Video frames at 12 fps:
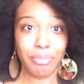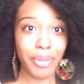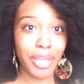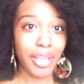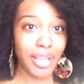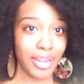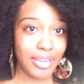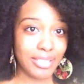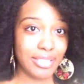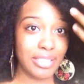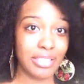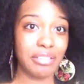big and
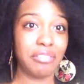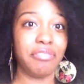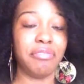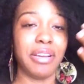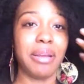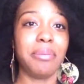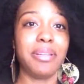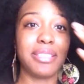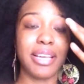it's looking fabulous.